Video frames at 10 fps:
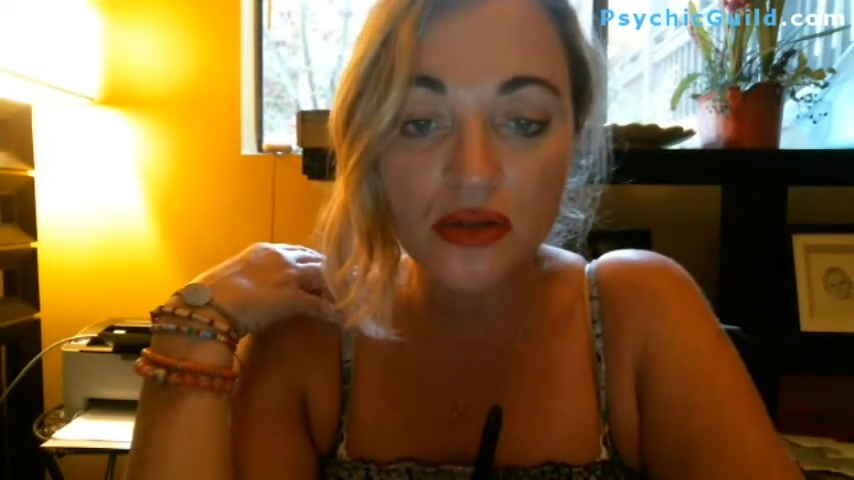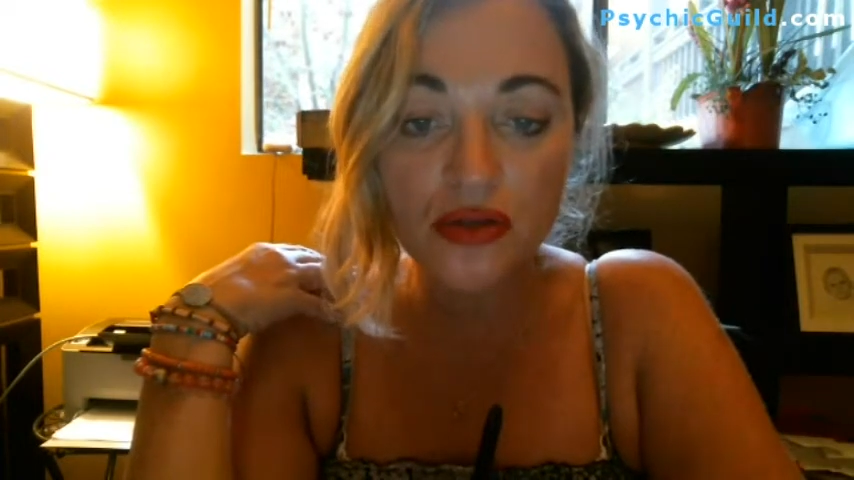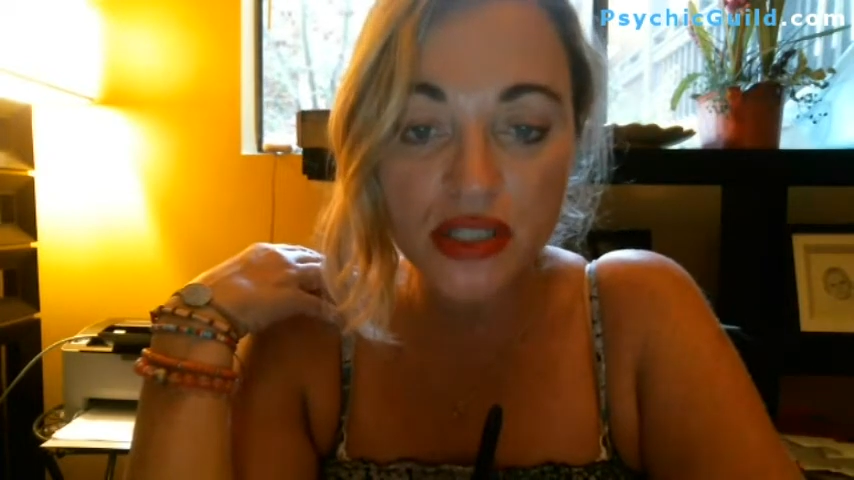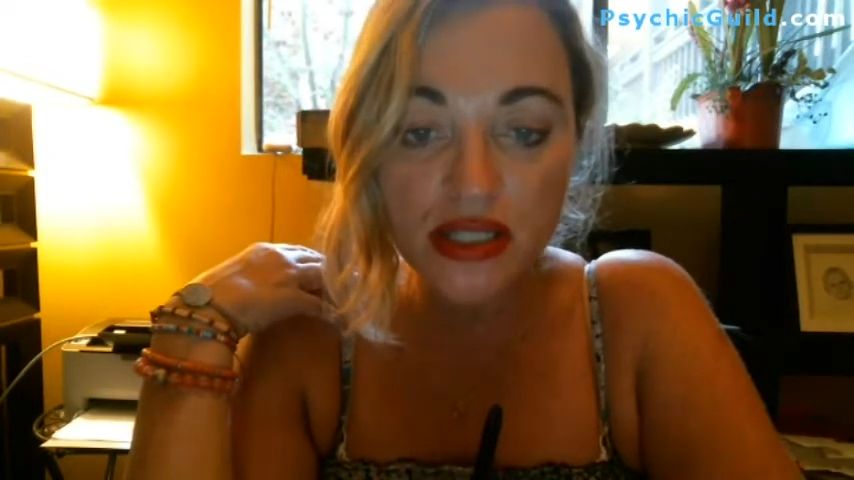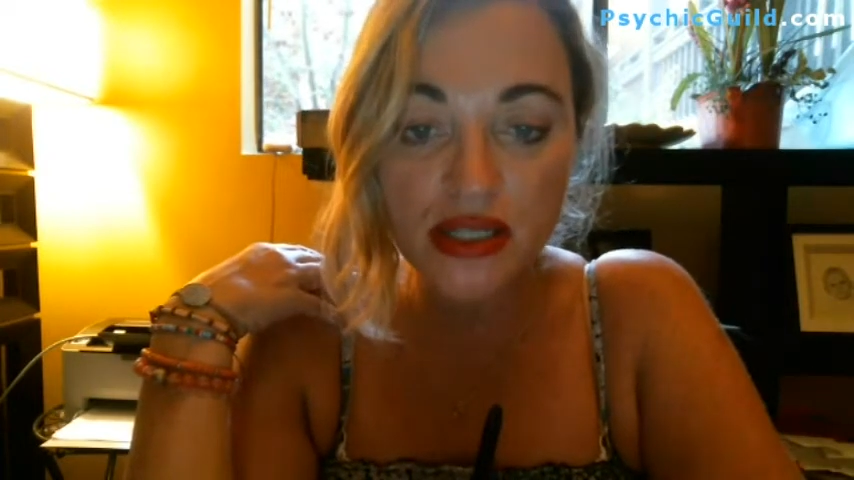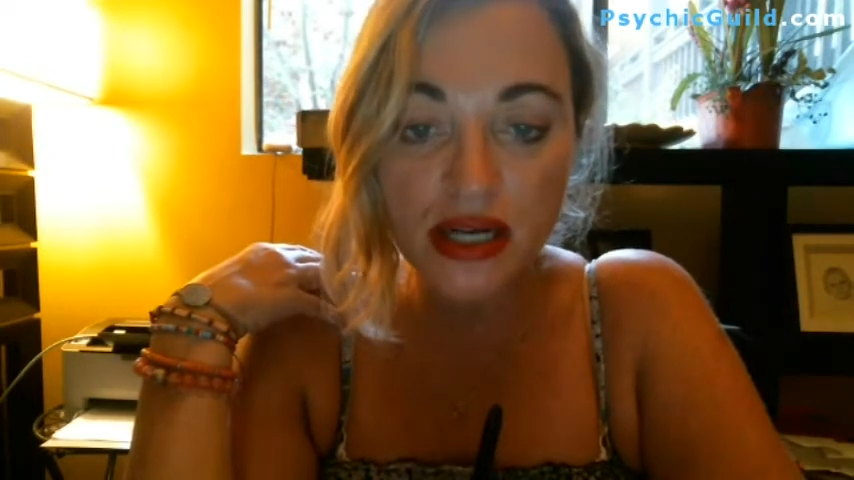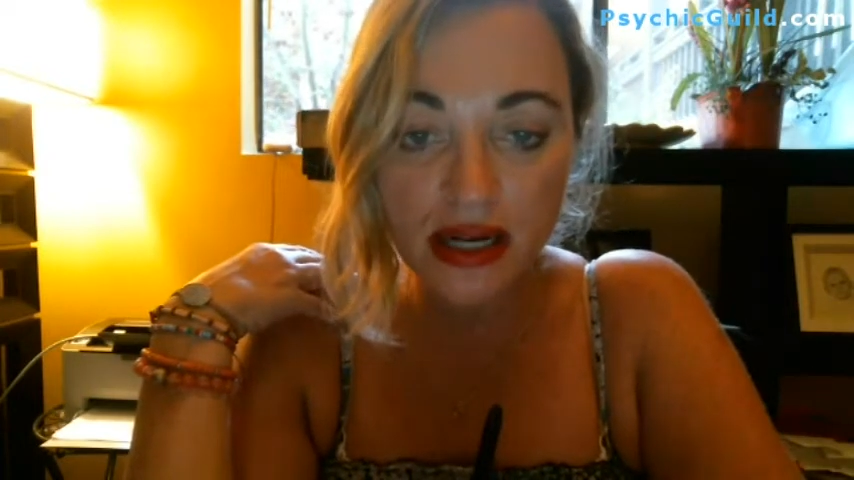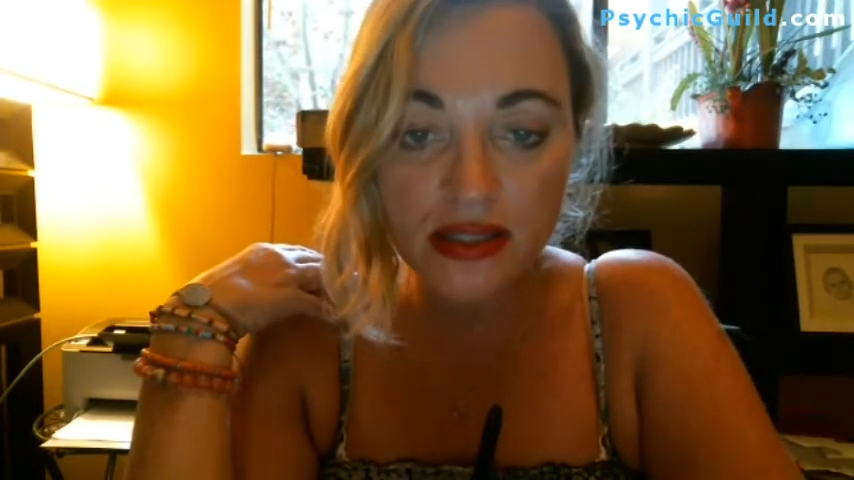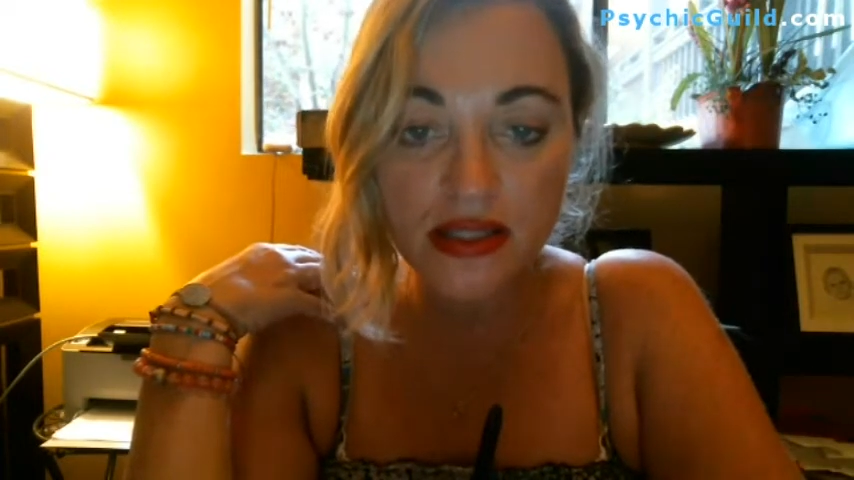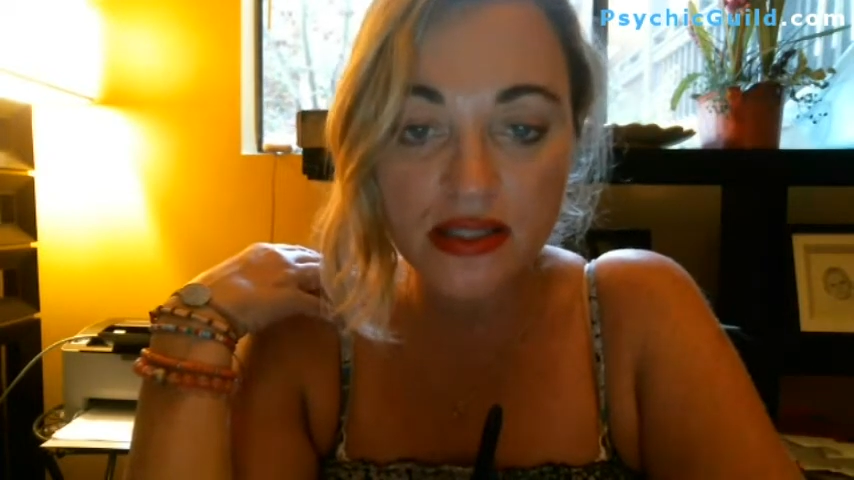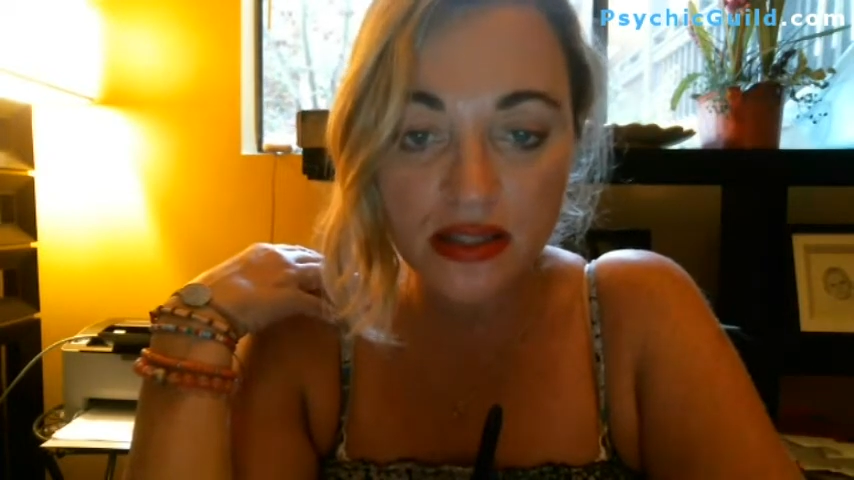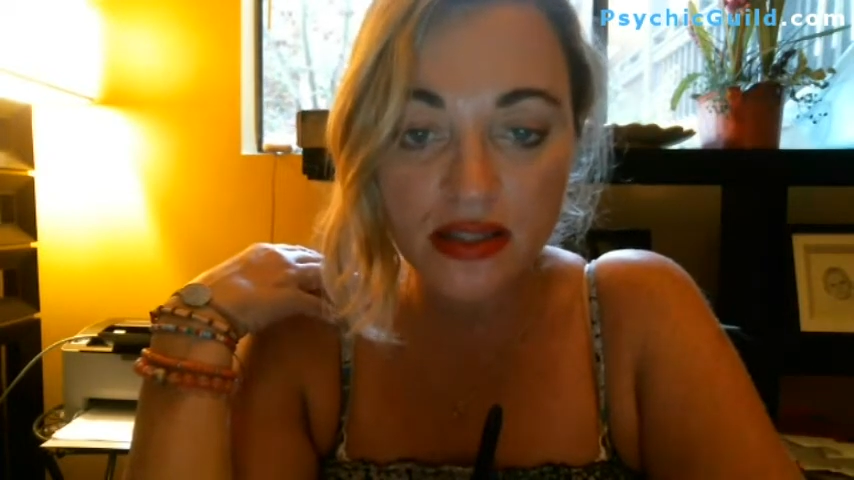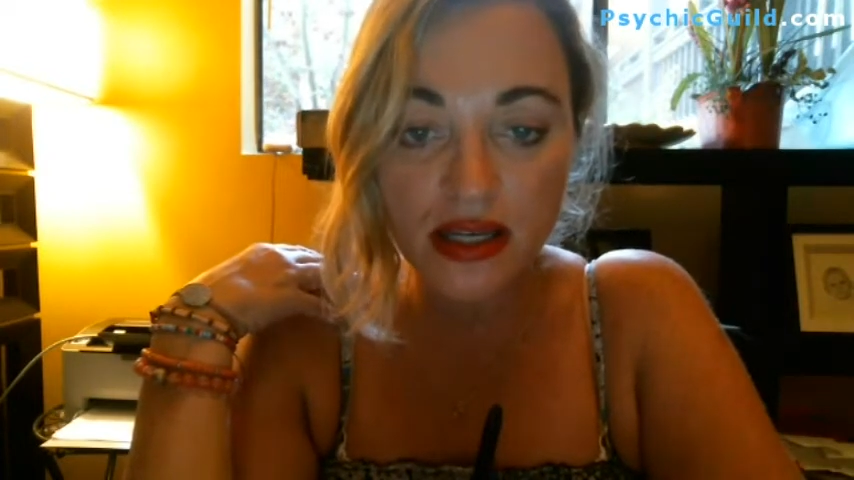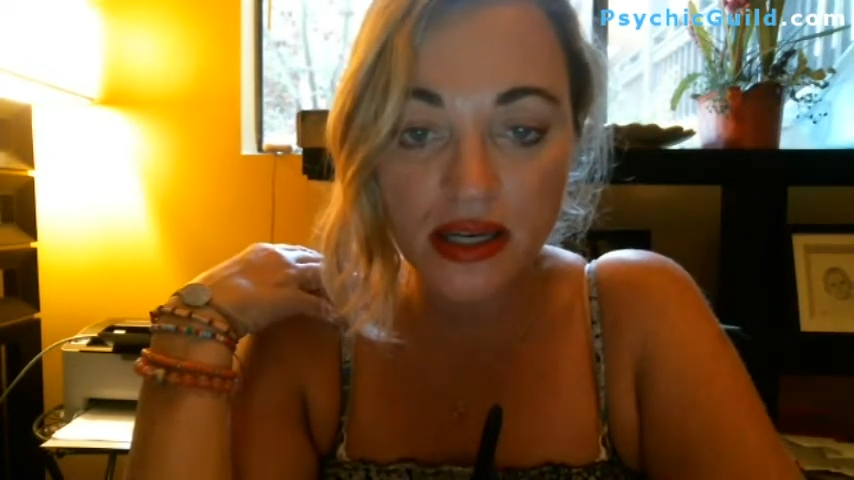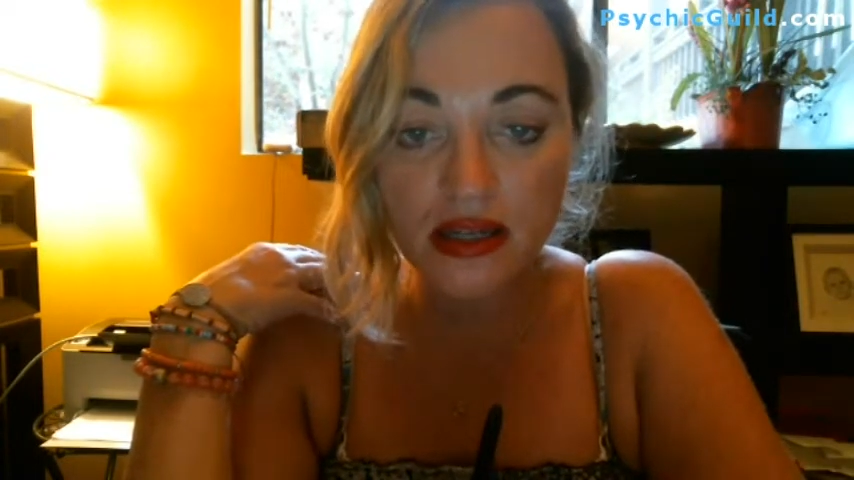good starts to
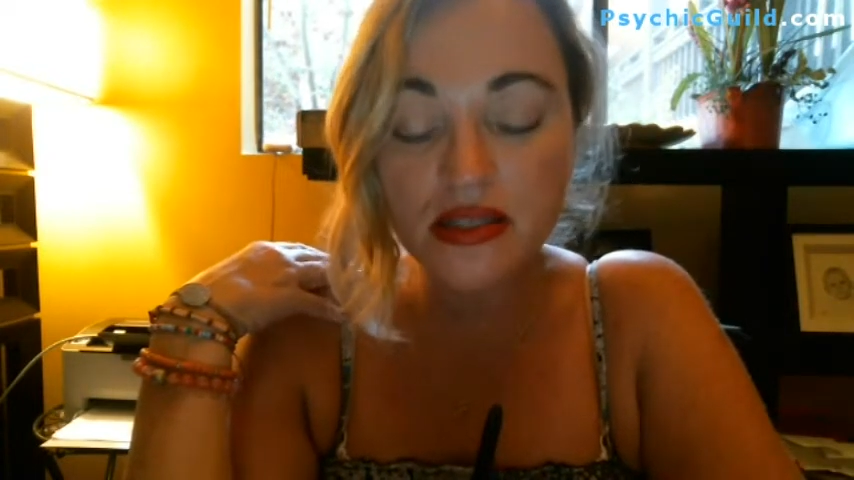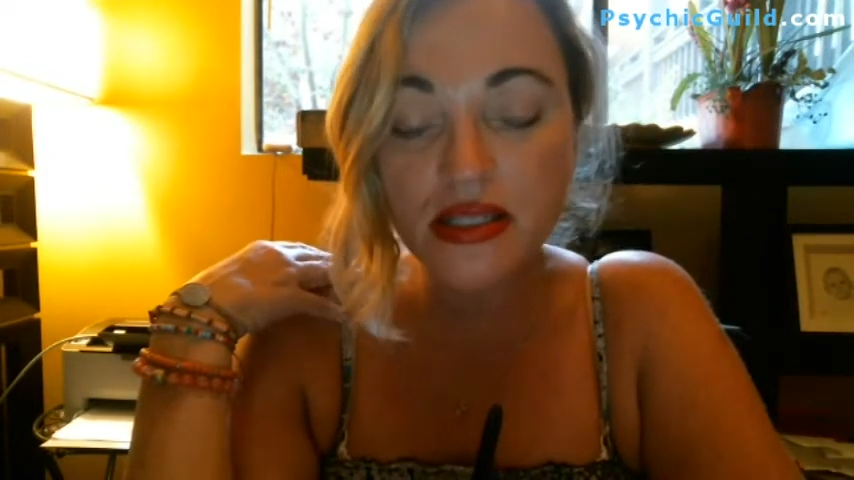things.